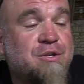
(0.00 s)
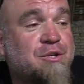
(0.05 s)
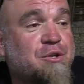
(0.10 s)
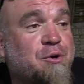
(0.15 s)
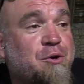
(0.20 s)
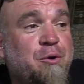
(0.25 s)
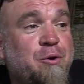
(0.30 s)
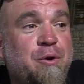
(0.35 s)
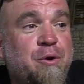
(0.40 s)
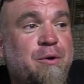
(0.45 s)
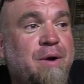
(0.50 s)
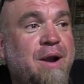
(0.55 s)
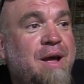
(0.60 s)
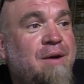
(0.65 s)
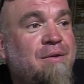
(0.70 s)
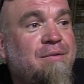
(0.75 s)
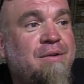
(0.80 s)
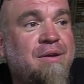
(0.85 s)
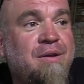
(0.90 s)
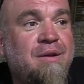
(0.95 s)
screwing
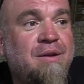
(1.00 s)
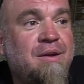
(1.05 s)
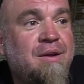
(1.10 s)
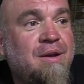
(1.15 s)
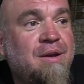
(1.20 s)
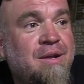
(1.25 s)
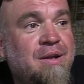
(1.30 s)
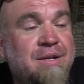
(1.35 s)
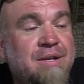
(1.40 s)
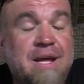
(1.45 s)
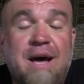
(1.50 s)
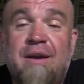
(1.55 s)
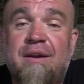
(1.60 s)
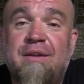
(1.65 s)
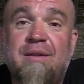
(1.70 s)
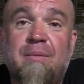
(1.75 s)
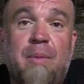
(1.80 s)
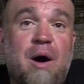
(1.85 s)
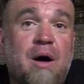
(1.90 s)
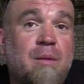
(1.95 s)
around down
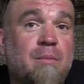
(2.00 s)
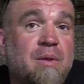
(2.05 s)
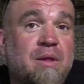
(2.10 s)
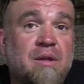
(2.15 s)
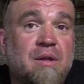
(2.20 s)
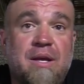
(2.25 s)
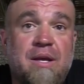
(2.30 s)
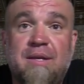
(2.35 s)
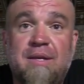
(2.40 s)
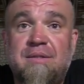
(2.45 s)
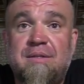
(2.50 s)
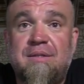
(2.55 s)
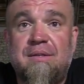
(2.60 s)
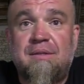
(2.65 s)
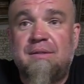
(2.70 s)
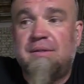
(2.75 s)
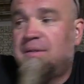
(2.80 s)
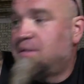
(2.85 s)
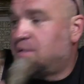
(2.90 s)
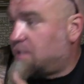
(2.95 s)
at the bottom of the list.
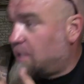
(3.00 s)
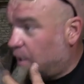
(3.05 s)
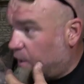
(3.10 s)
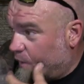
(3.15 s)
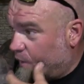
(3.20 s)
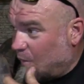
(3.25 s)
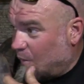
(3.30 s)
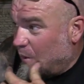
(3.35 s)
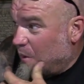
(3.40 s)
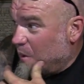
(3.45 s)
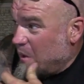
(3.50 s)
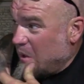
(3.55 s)
So